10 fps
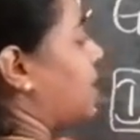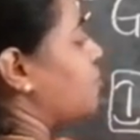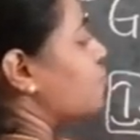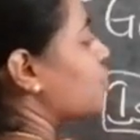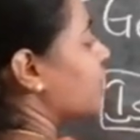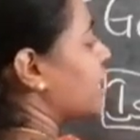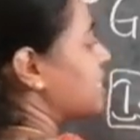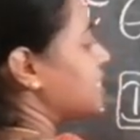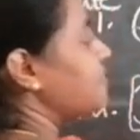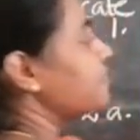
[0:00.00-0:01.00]

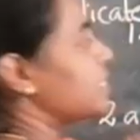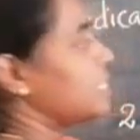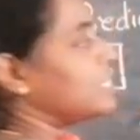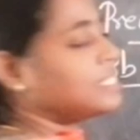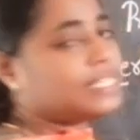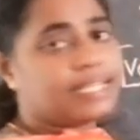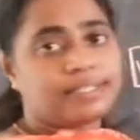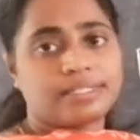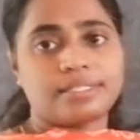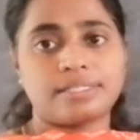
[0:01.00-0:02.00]
Interrogative
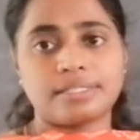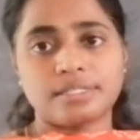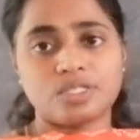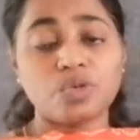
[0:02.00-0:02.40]
sentence.